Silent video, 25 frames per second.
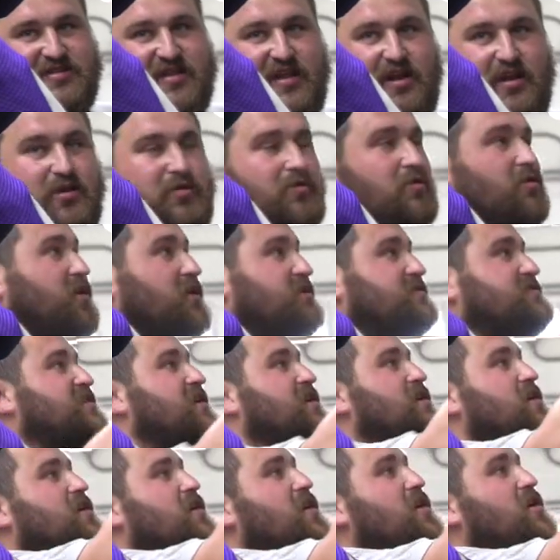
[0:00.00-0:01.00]
and then you do it. See,
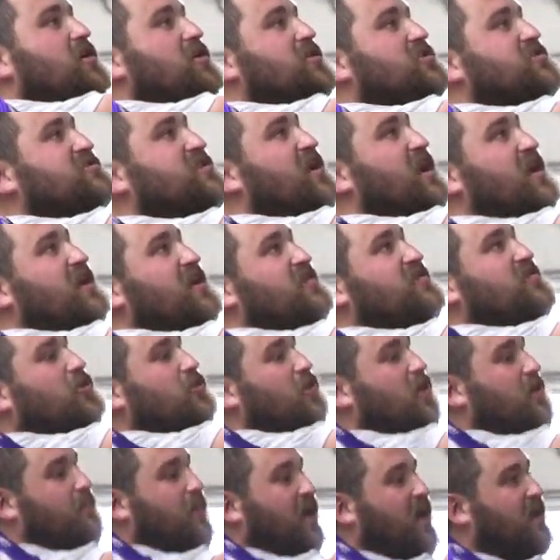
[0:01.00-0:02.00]
you just got to hit the
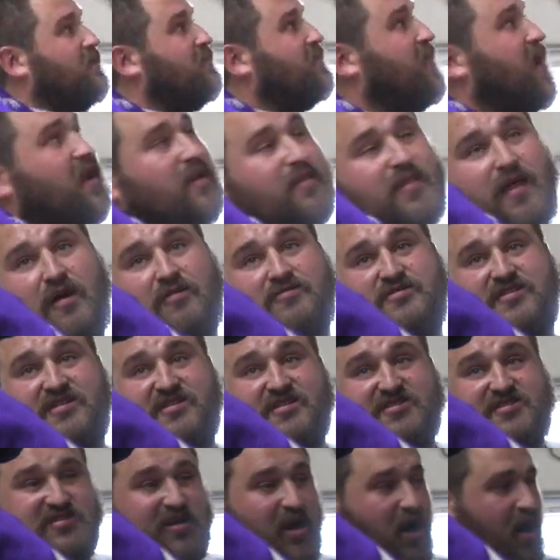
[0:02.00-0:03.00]
green button. That uh -huh. allows it
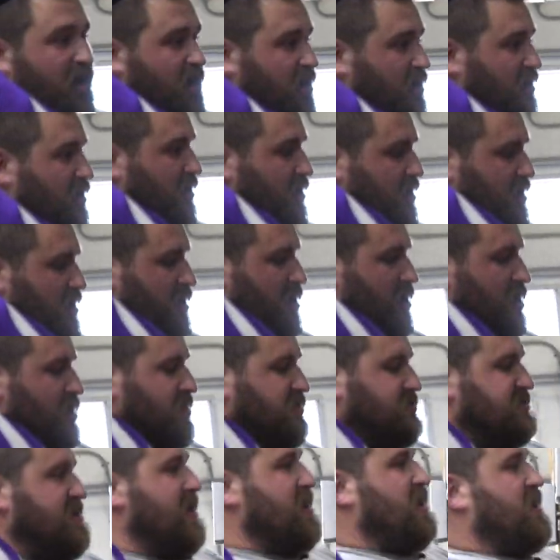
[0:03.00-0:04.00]
to start. You
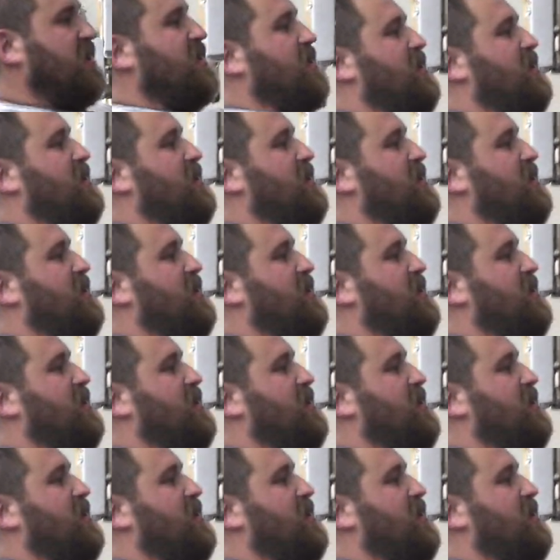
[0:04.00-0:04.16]
take it